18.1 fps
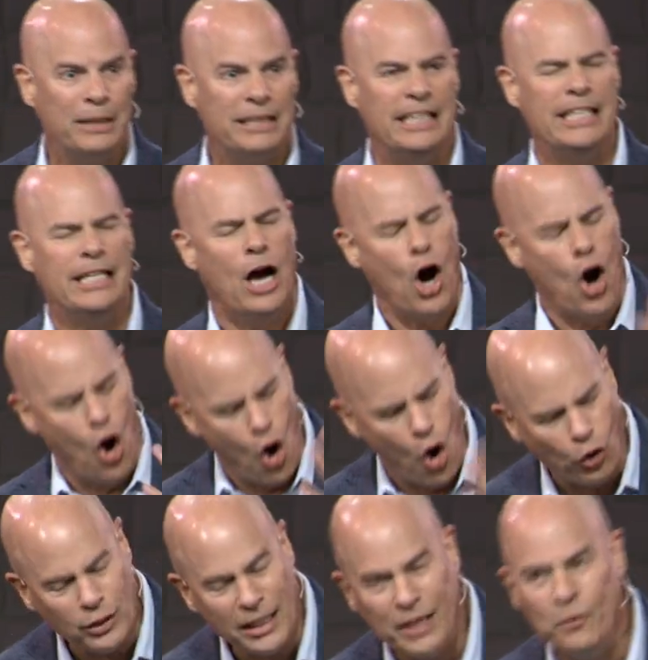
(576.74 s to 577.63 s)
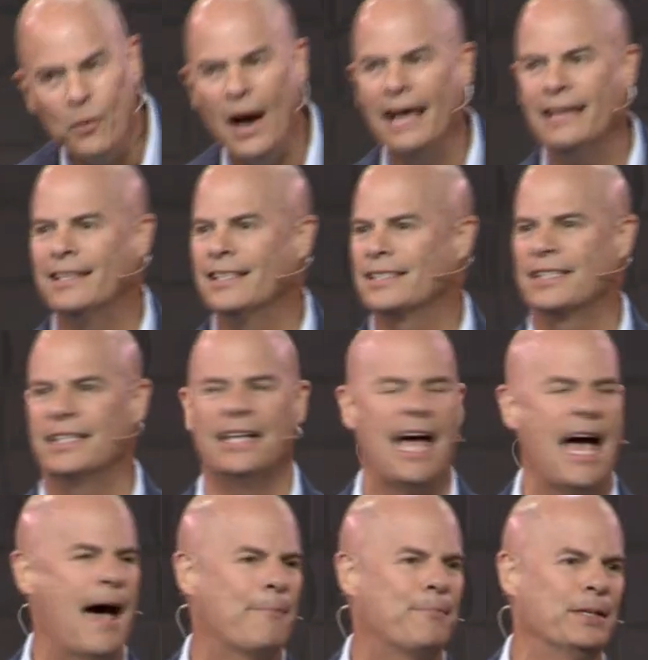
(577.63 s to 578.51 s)
But the only way this
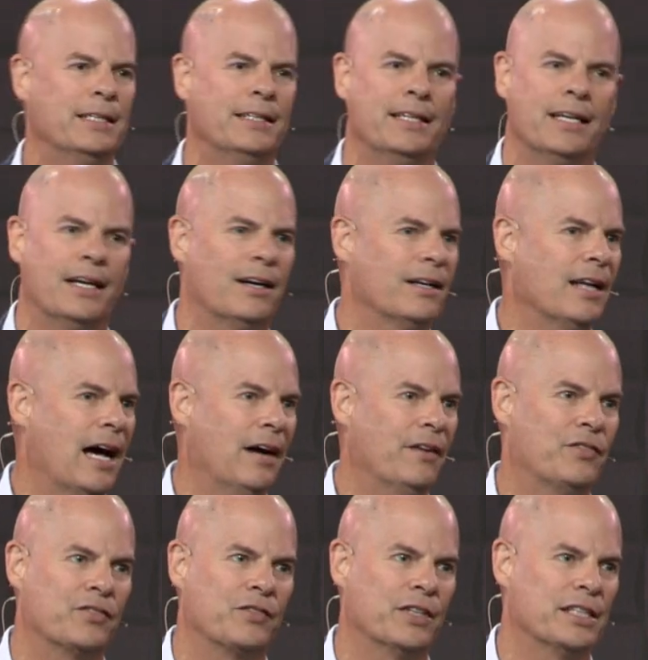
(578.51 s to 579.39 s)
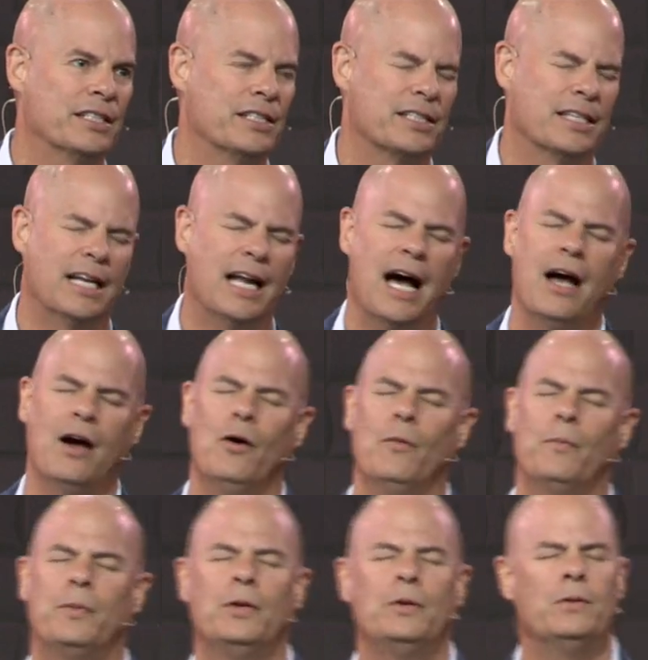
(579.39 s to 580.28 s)
can happen in our lives, friends, and I
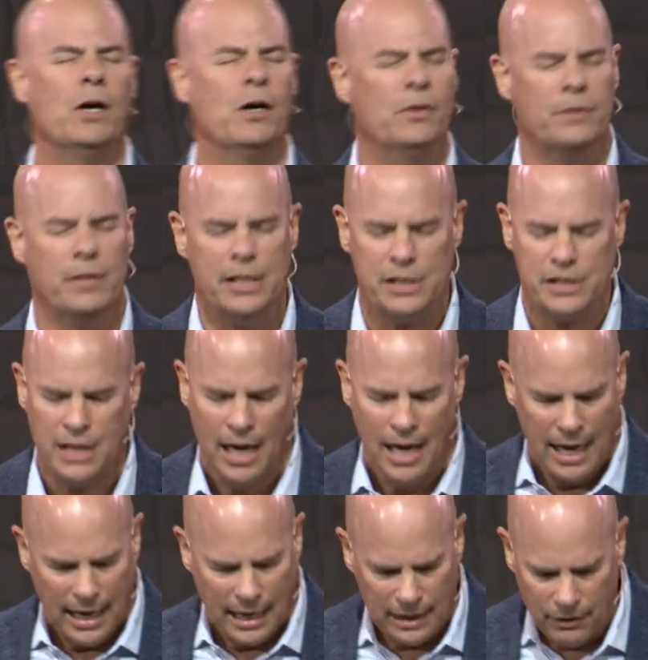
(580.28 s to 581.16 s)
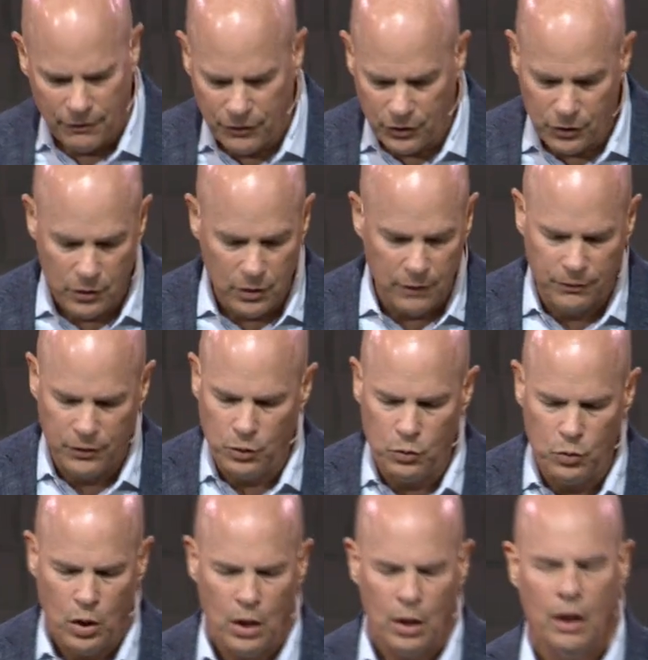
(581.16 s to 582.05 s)
hope you know this, and if you, if
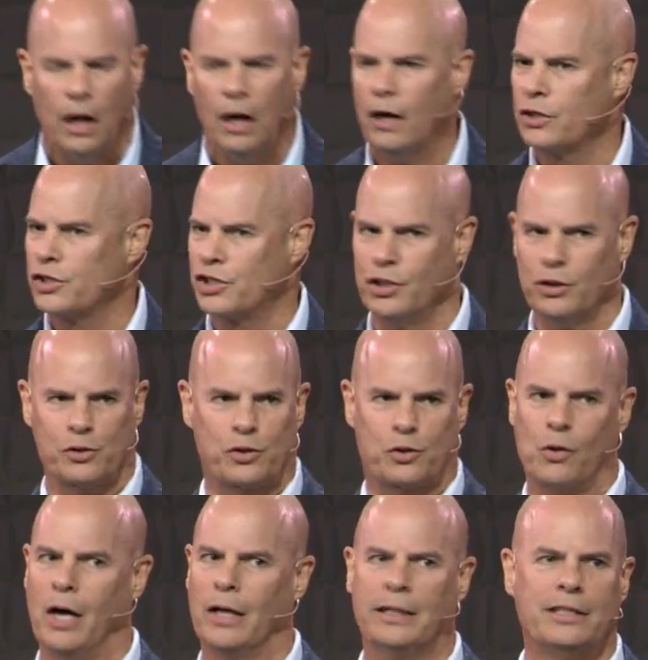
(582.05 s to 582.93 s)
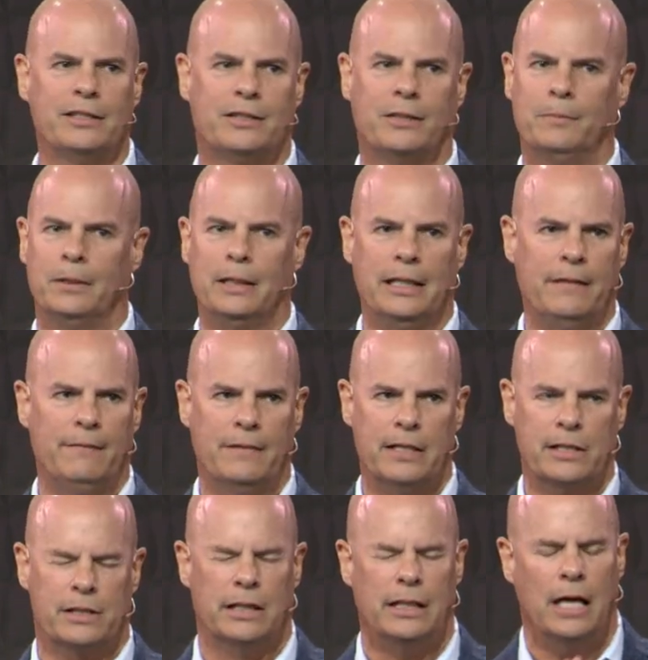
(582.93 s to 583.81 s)
you are still struggling to
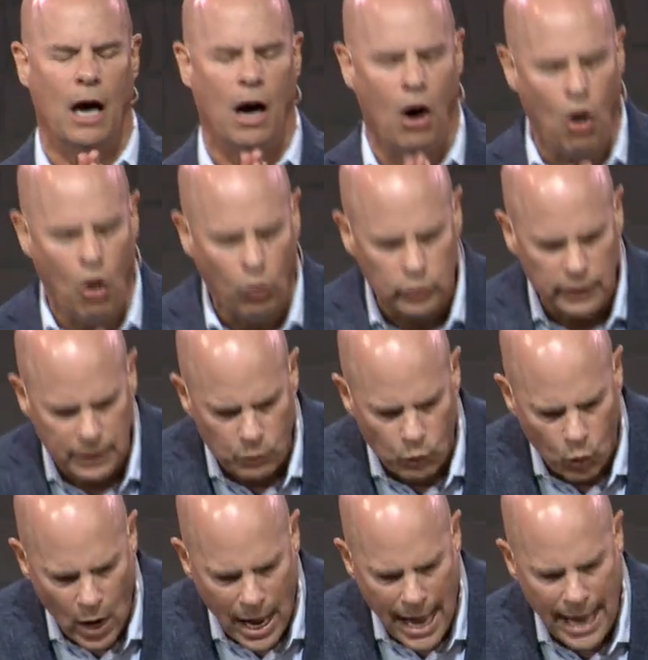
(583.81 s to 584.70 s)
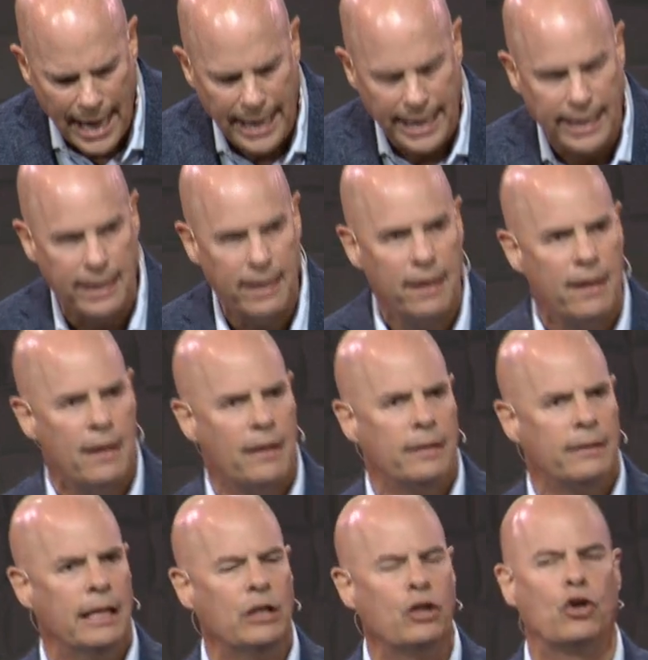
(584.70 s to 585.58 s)
believe this, the only way
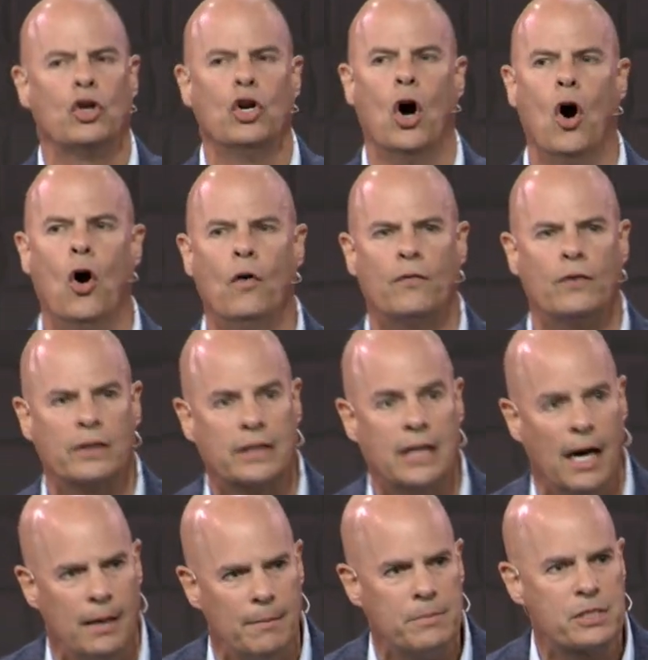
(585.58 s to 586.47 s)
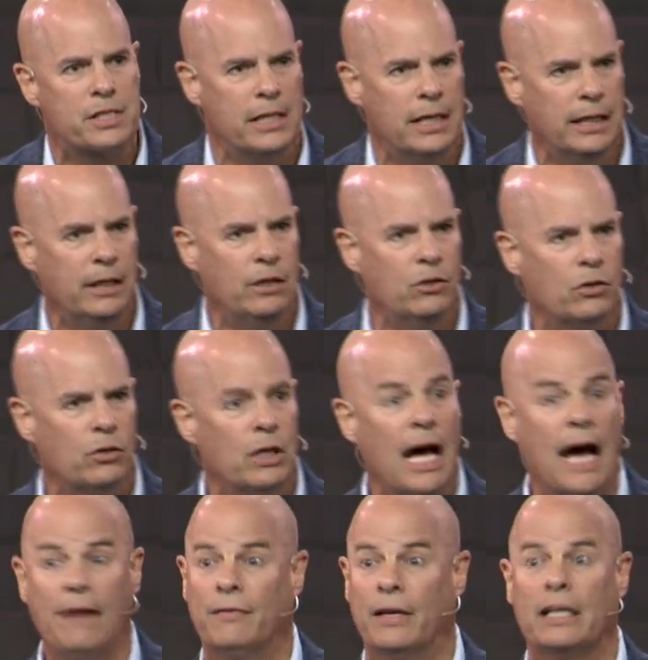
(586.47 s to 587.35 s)
that you can overcome sin in
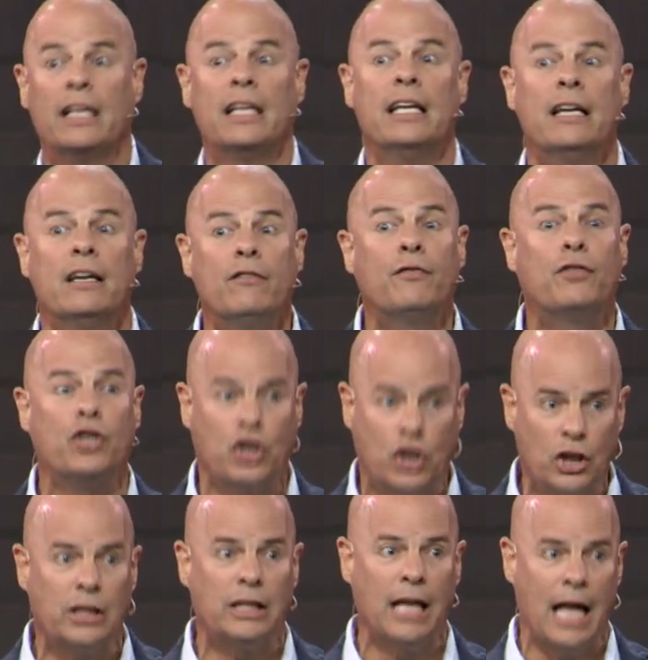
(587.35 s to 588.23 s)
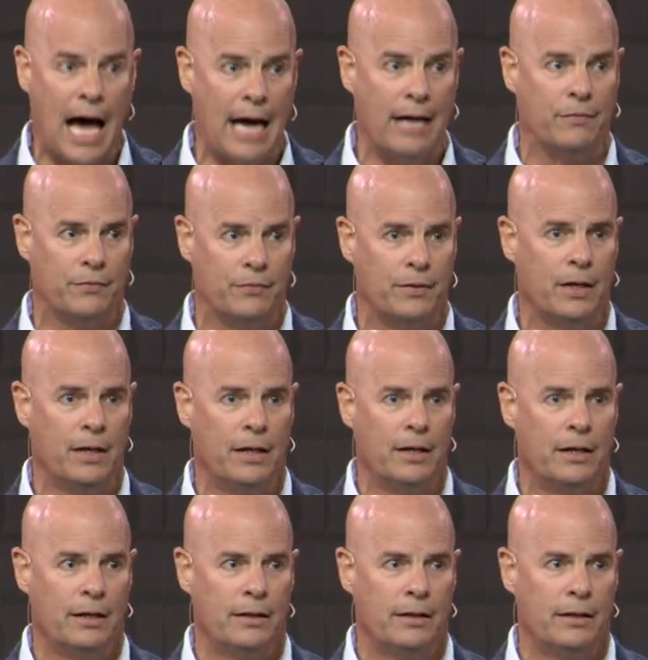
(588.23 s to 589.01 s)
your life and live the good life